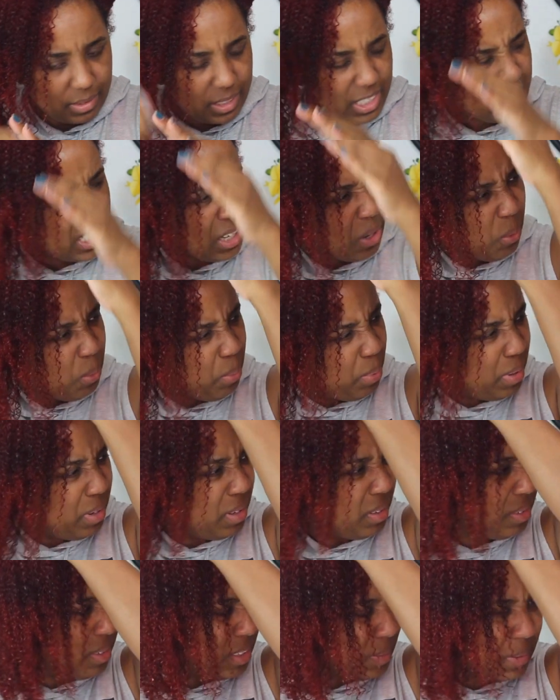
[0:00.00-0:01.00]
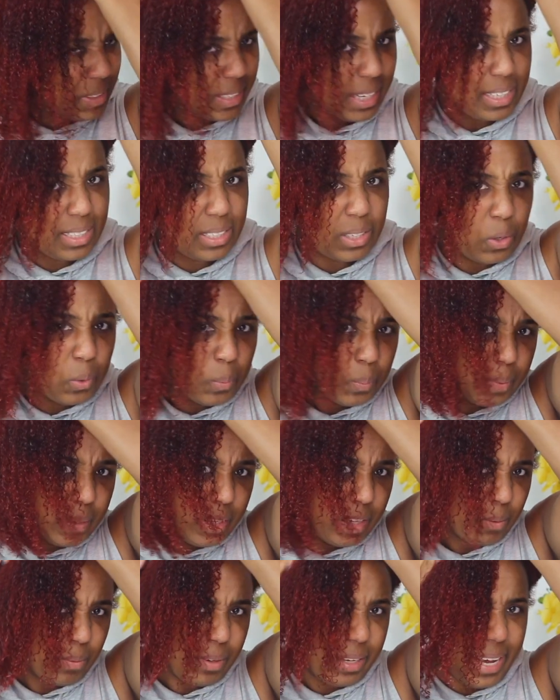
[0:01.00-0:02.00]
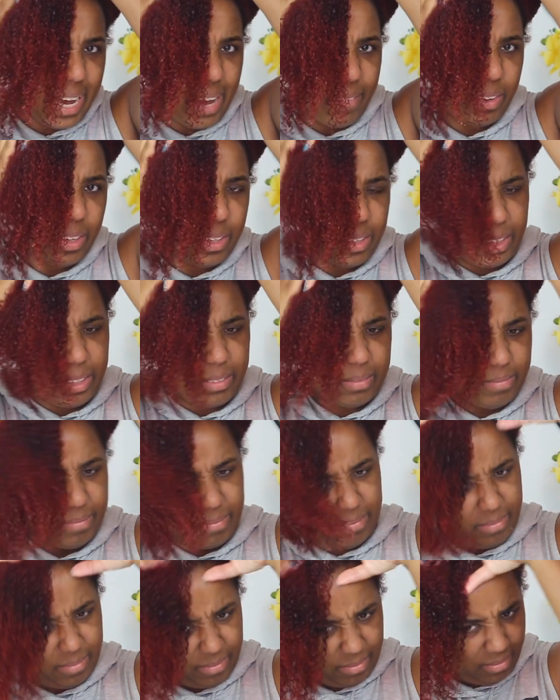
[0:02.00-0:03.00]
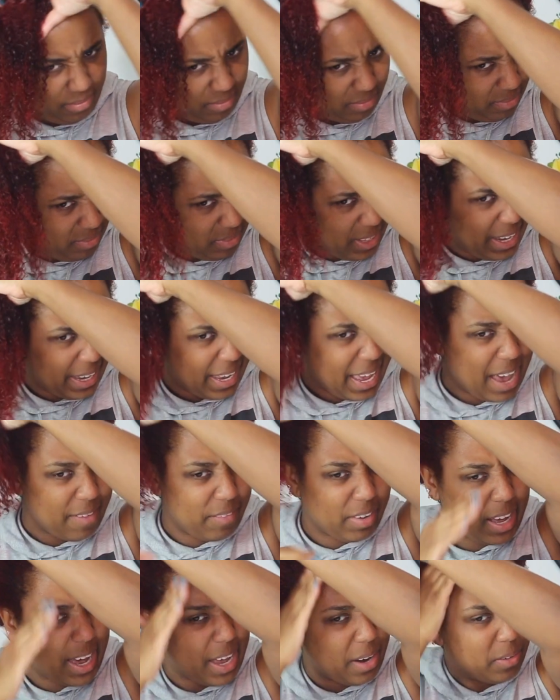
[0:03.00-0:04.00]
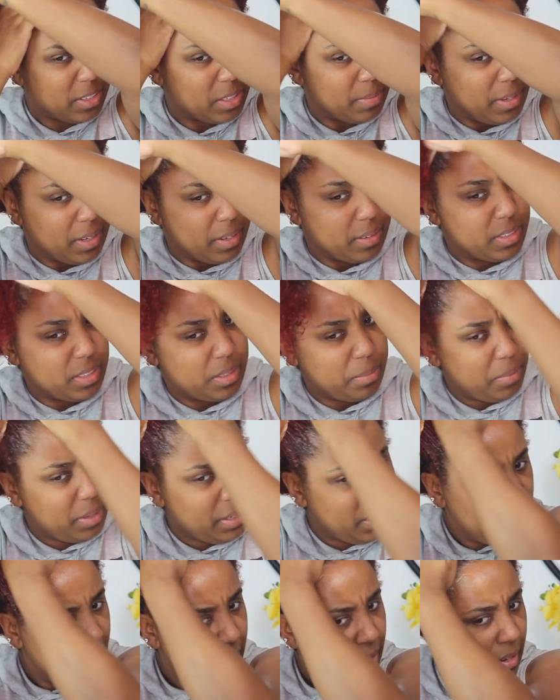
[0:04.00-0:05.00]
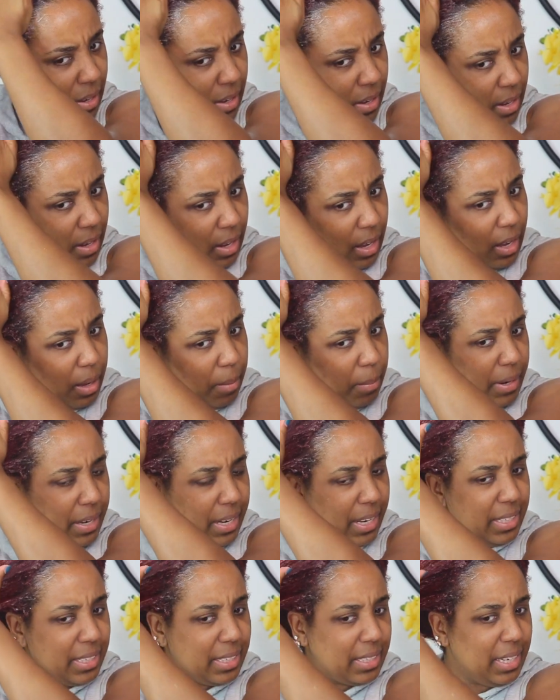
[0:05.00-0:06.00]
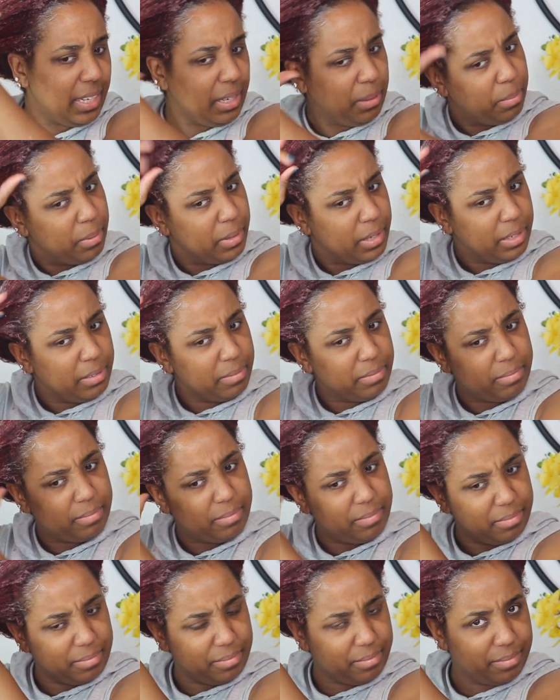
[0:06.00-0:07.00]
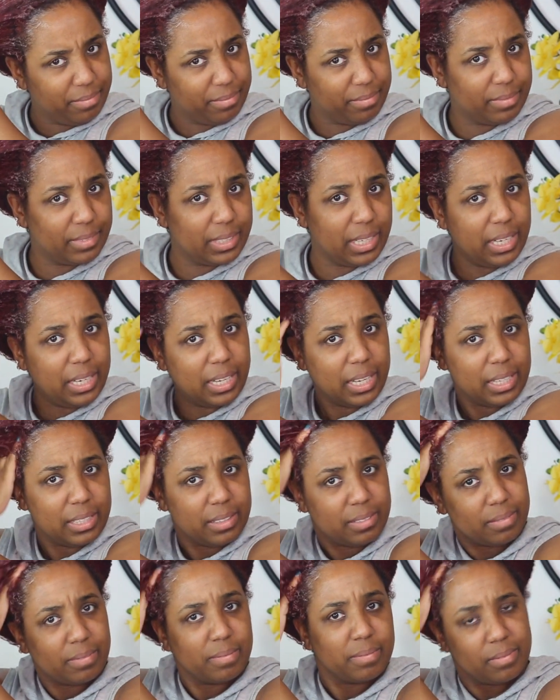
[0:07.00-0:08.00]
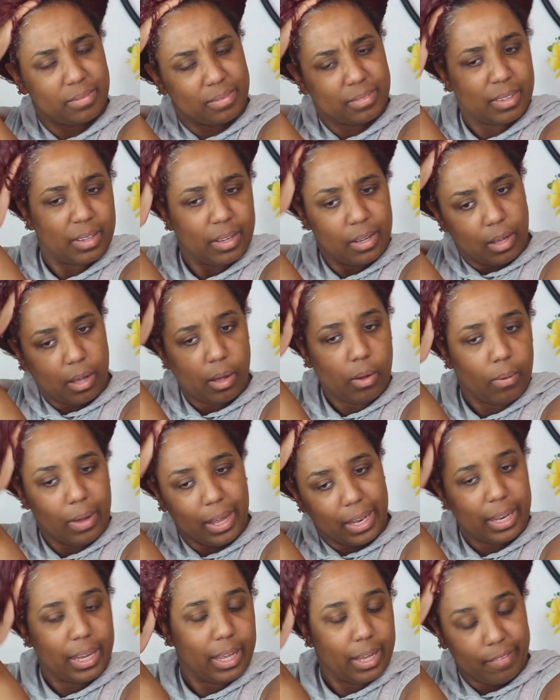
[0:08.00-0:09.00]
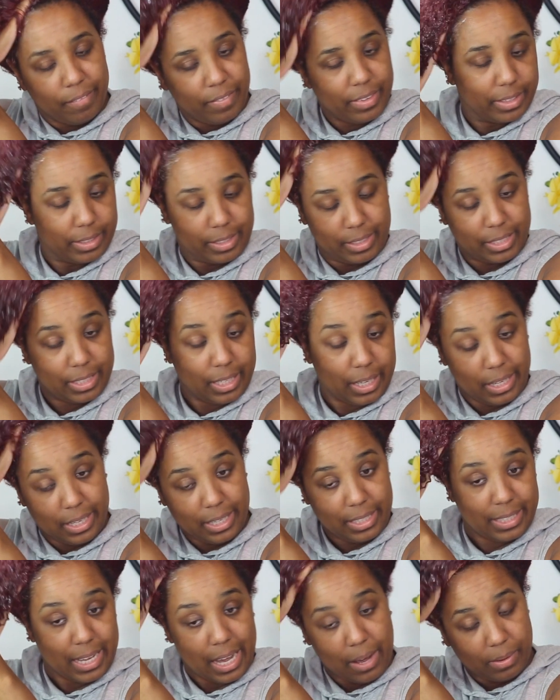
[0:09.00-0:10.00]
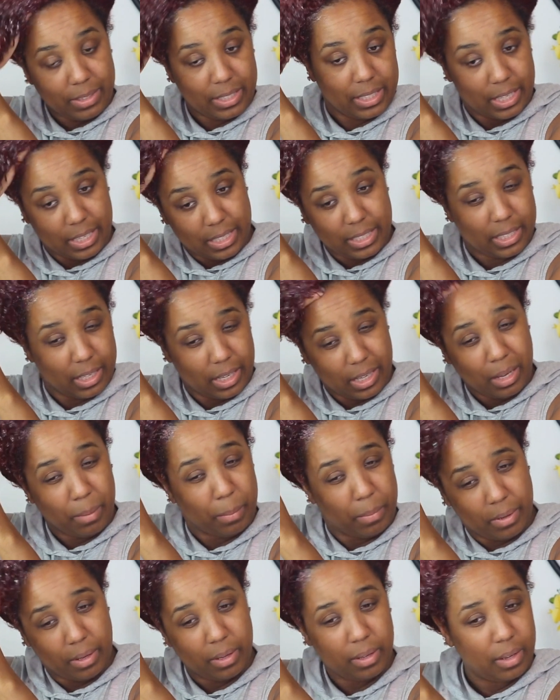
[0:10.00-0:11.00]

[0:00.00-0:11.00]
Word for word: soap. It smells like soap. It don't really have a good like avocado smell to me. It doesn't stink, but it doesn't. Oh, I love the suds, how it suds up.